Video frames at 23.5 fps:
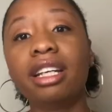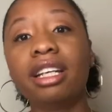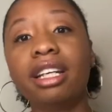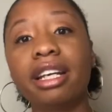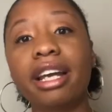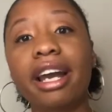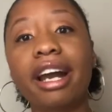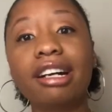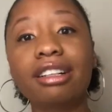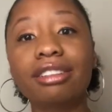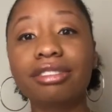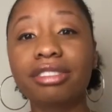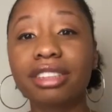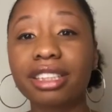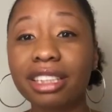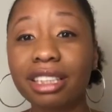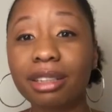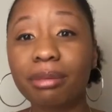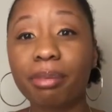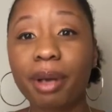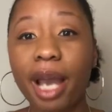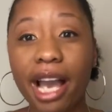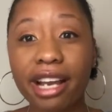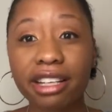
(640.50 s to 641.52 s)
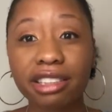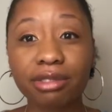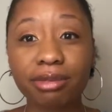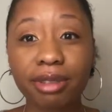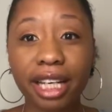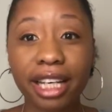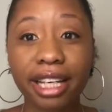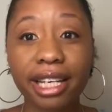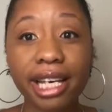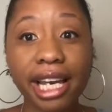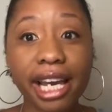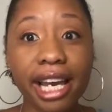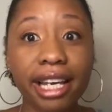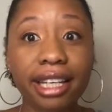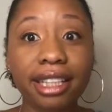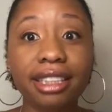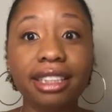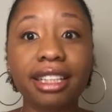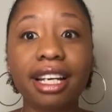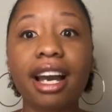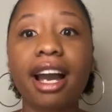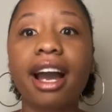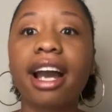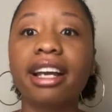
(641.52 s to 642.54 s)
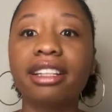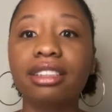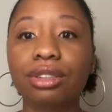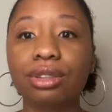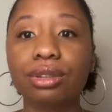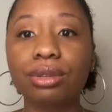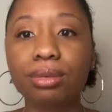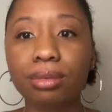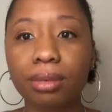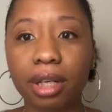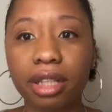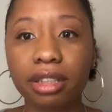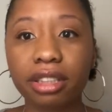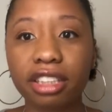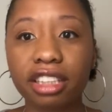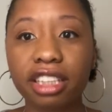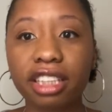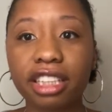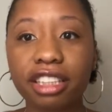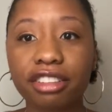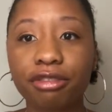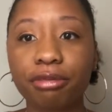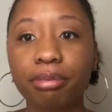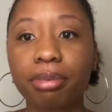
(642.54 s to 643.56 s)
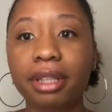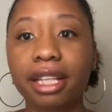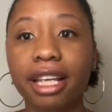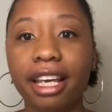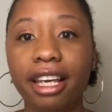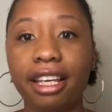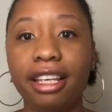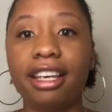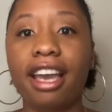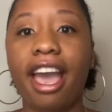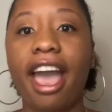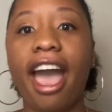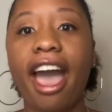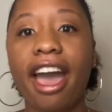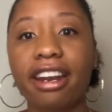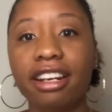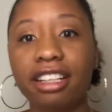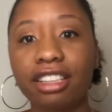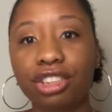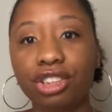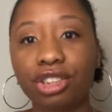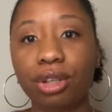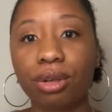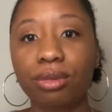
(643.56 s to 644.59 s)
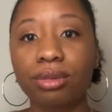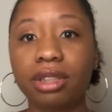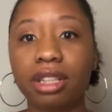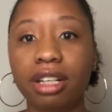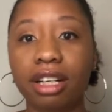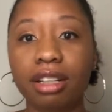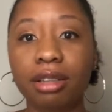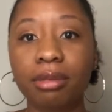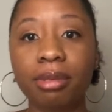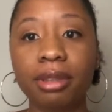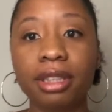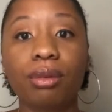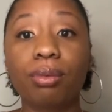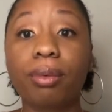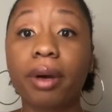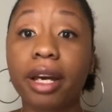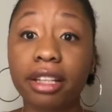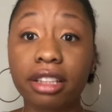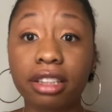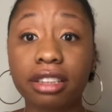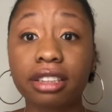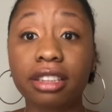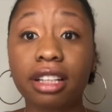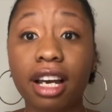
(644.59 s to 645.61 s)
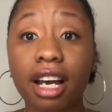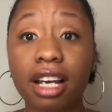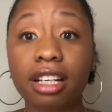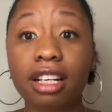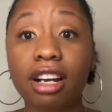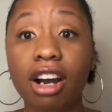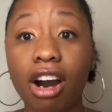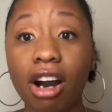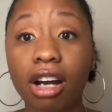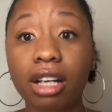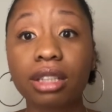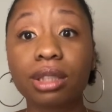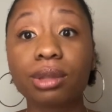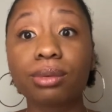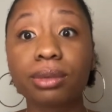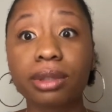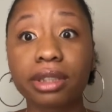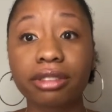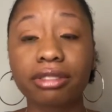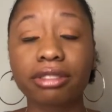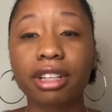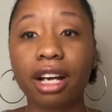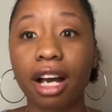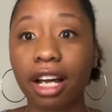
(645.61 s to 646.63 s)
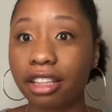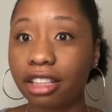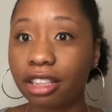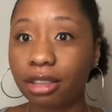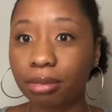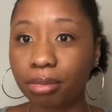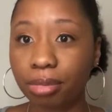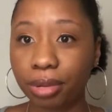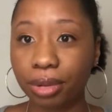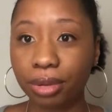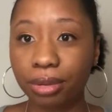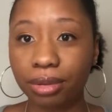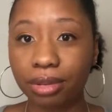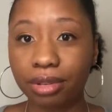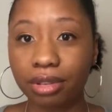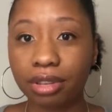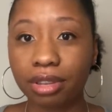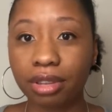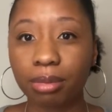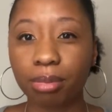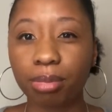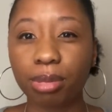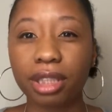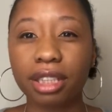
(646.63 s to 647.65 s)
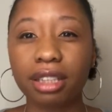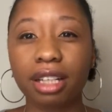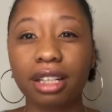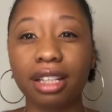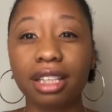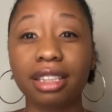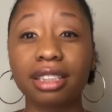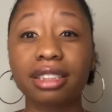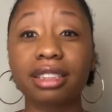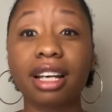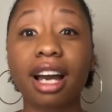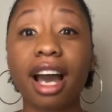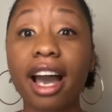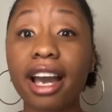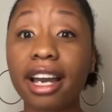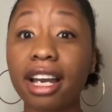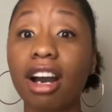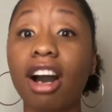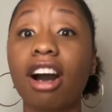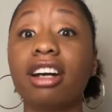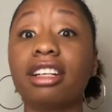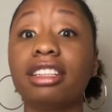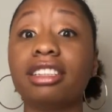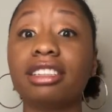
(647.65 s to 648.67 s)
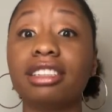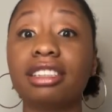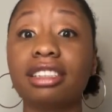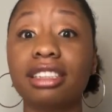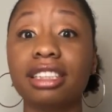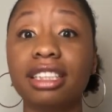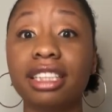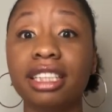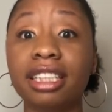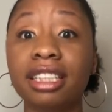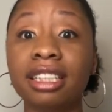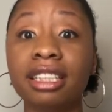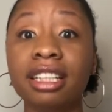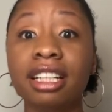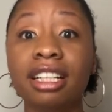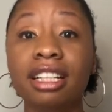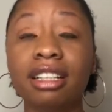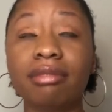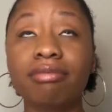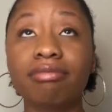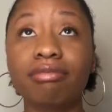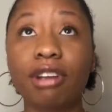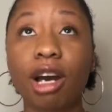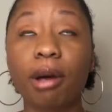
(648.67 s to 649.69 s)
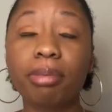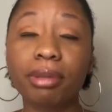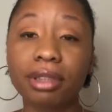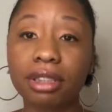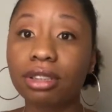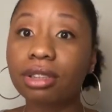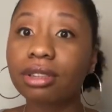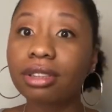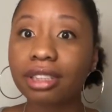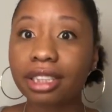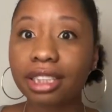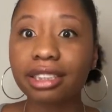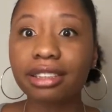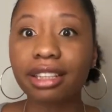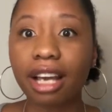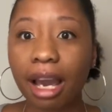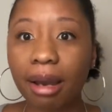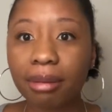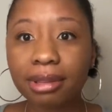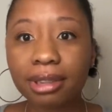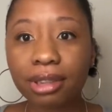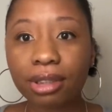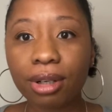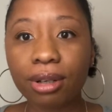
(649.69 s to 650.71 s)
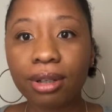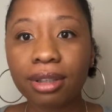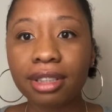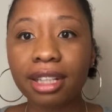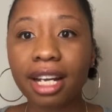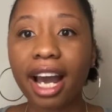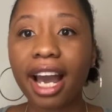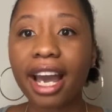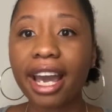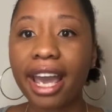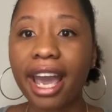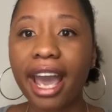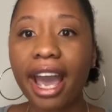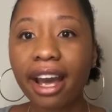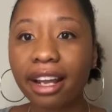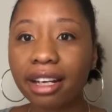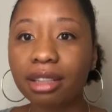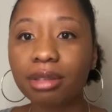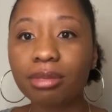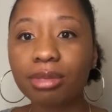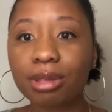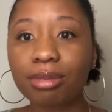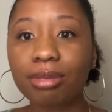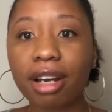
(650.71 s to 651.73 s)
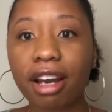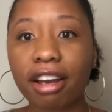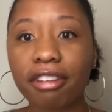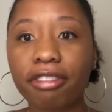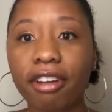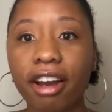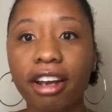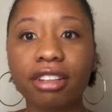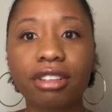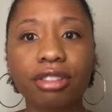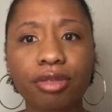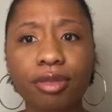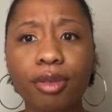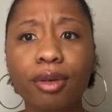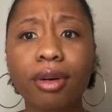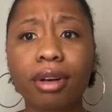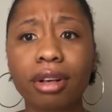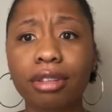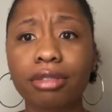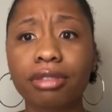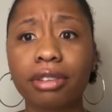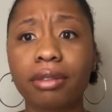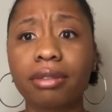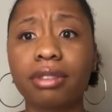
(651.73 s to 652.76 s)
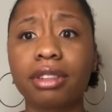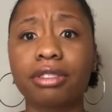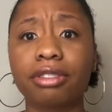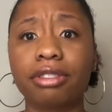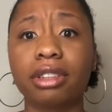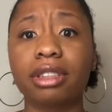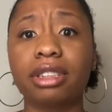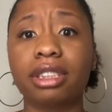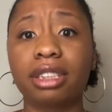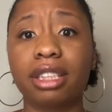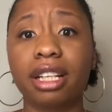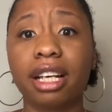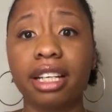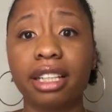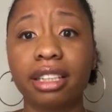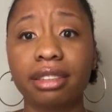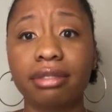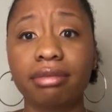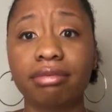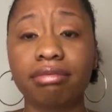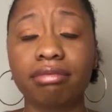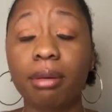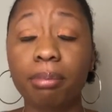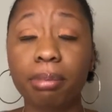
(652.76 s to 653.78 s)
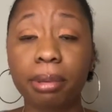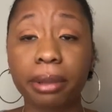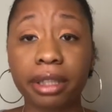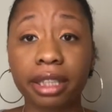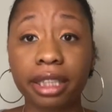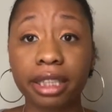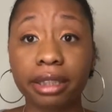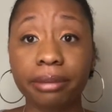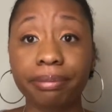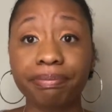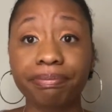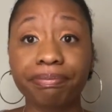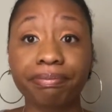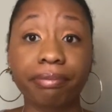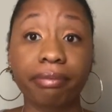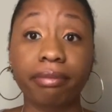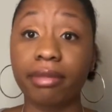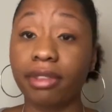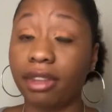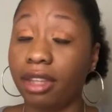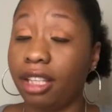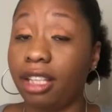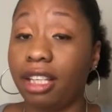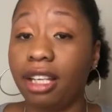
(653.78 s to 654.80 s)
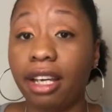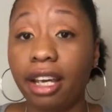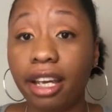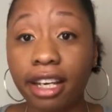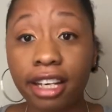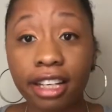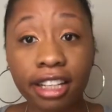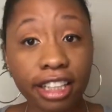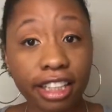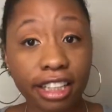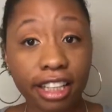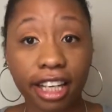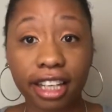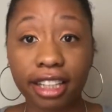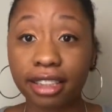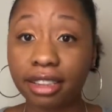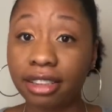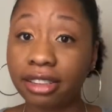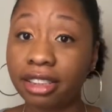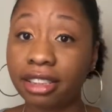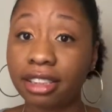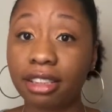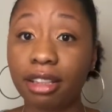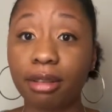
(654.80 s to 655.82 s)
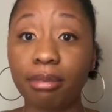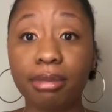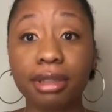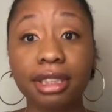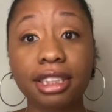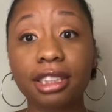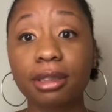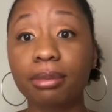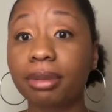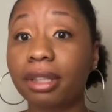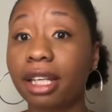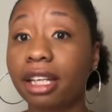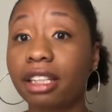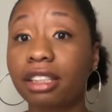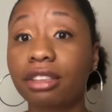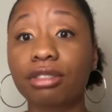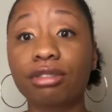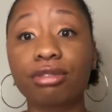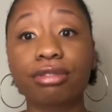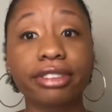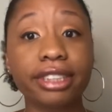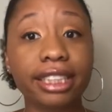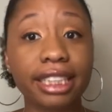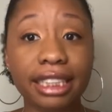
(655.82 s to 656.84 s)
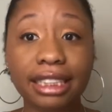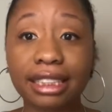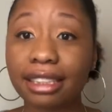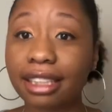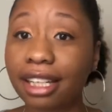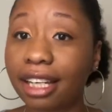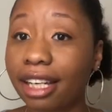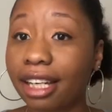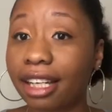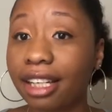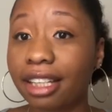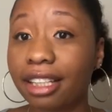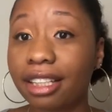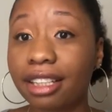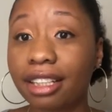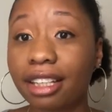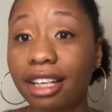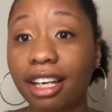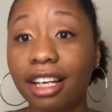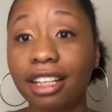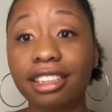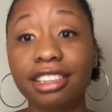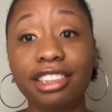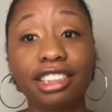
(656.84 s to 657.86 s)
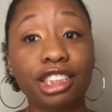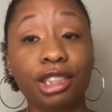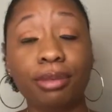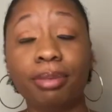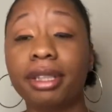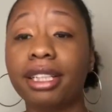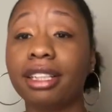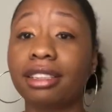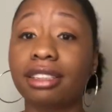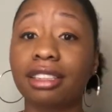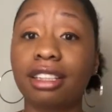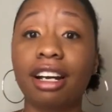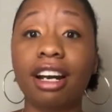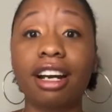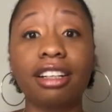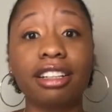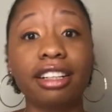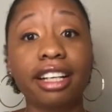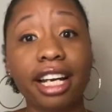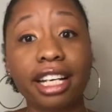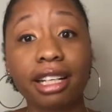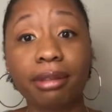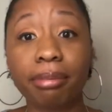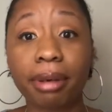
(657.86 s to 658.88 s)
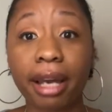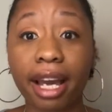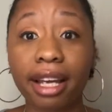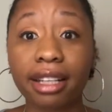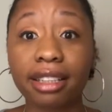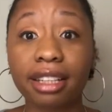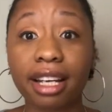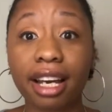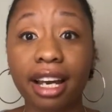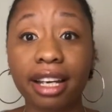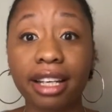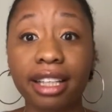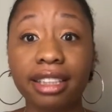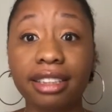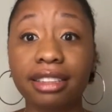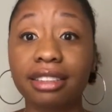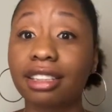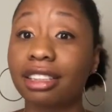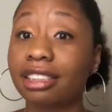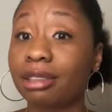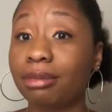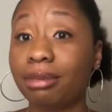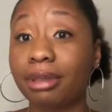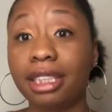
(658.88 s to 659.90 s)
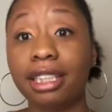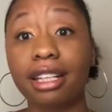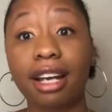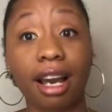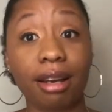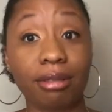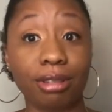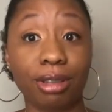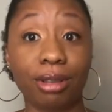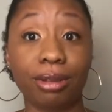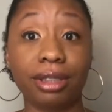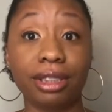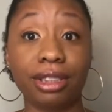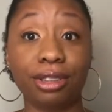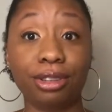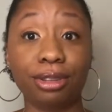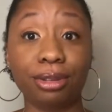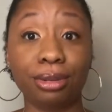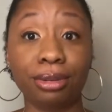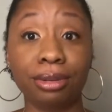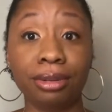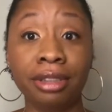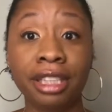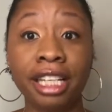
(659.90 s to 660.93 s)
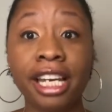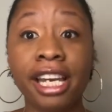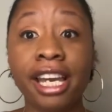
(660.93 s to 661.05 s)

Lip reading: However, in the back of my head, I do wonder if Blake hadn't shown up, whether or not Connor would have gotten the boot. Because I honestly, up until this episode, I had him in my final four from the first night. But in any case, Mr. Blake really said, just because Connor had a bad night doesn't mean I'm going to.